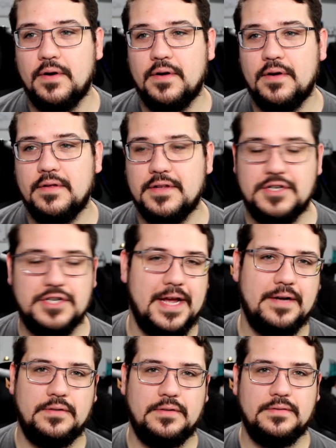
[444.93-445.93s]
the
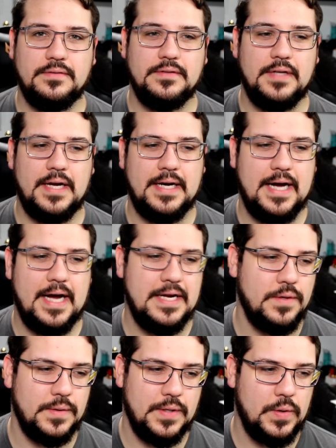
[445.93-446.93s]
channel. Uh, I
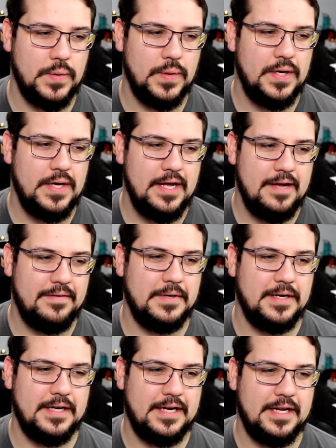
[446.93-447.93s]
don't know if I'm going
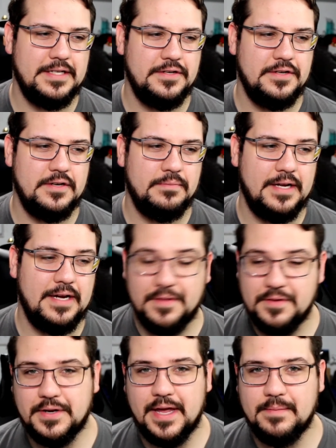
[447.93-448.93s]
to continue to play other
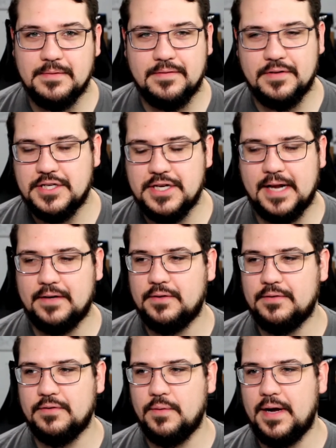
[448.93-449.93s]
games for the channel
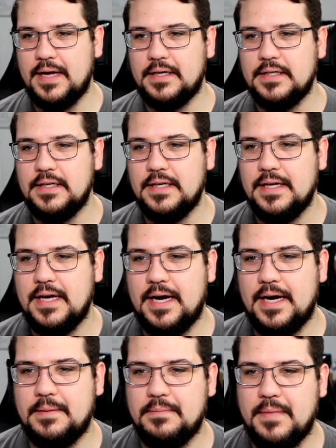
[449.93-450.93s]
for a while.
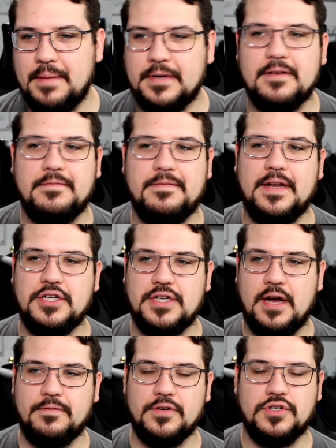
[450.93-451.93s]
Um, I'm going to finish
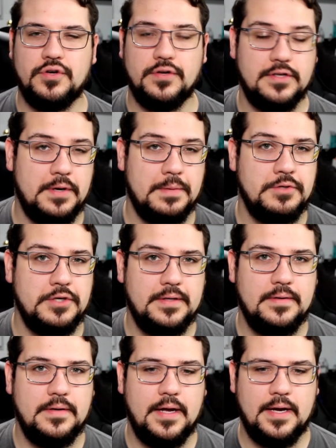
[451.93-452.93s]
out for sure Inscryption
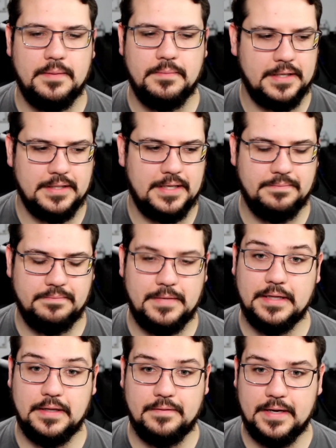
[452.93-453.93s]
uh, because I, I
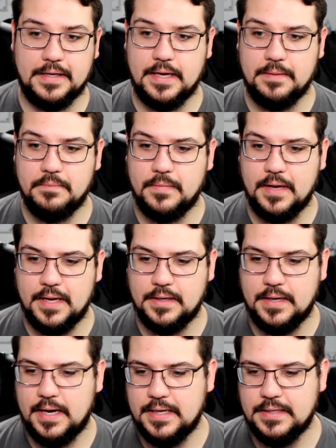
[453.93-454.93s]
love that game and
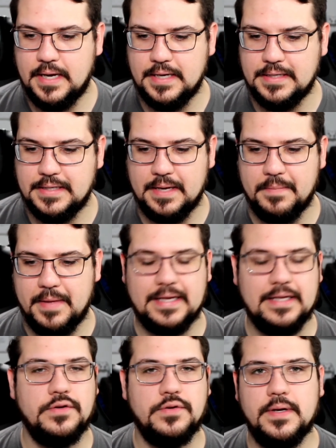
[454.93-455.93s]
I, I need to get back
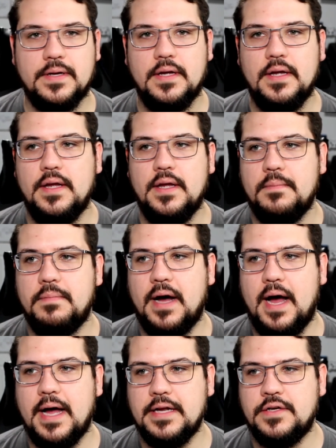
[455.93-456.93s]
into it. But
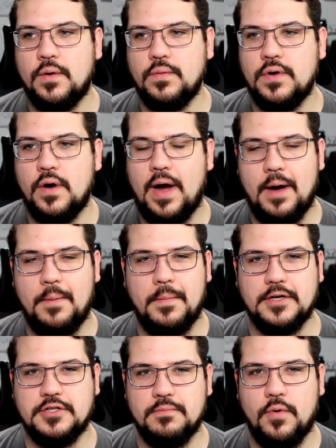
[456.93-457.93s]
I don't know how
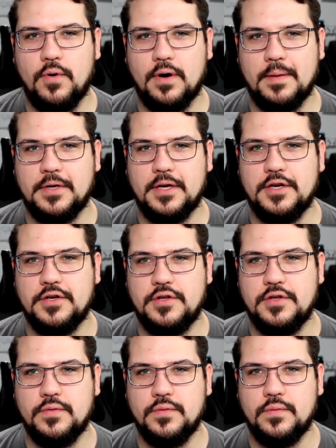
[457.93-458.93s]
much more I'm going to
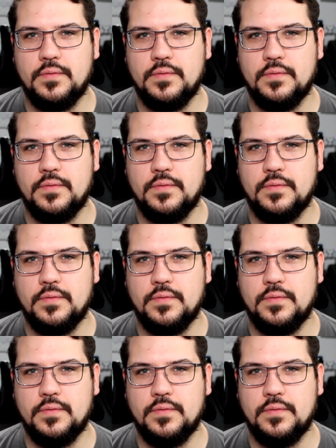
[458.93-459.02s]
do